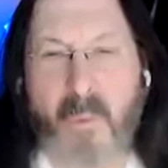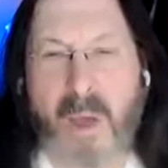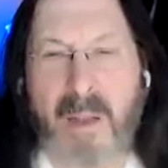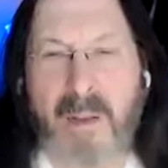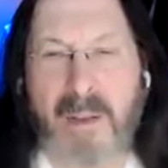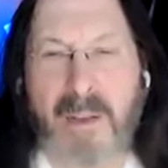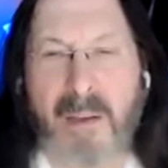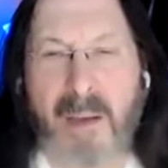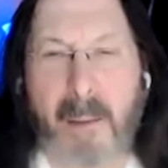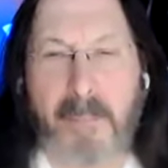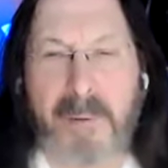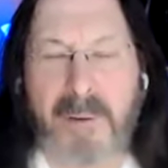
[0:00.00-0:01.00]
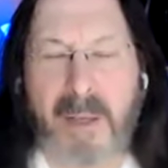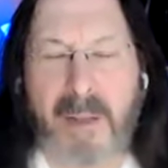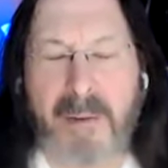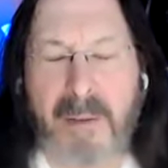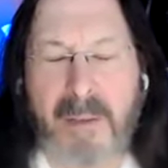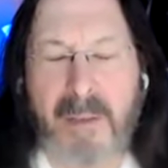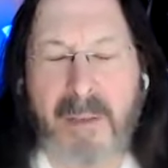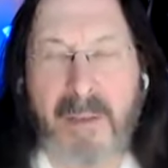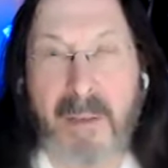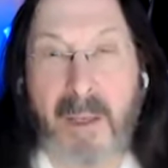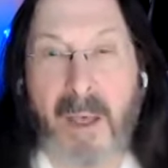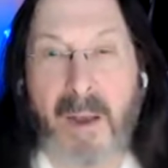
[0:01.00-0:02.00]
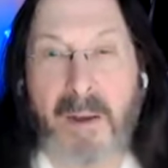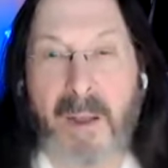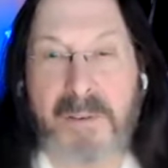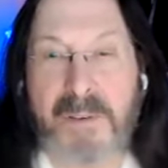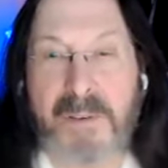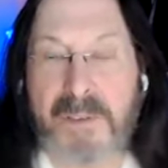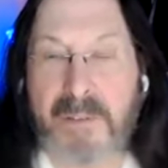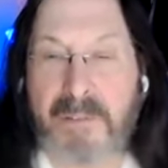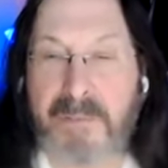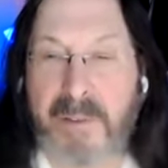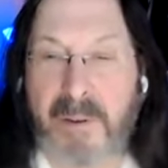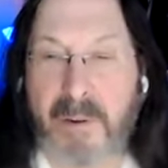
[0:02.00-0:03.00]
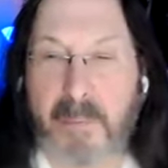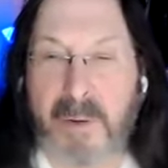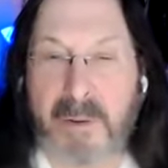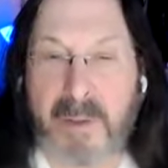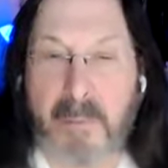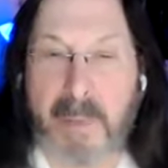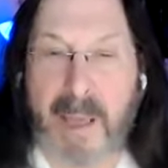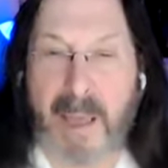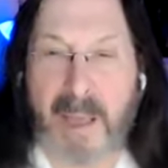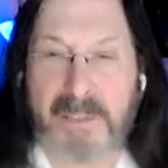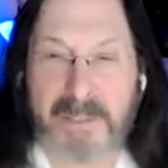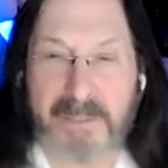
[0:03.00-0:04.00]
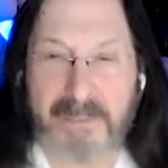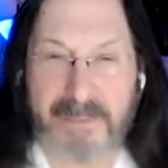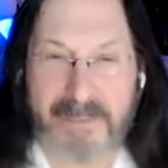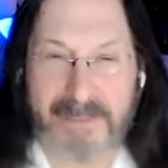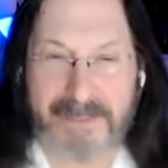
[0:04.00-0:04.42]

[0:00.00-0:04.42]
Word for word: a welling up, not, not just of fear, but of compassion.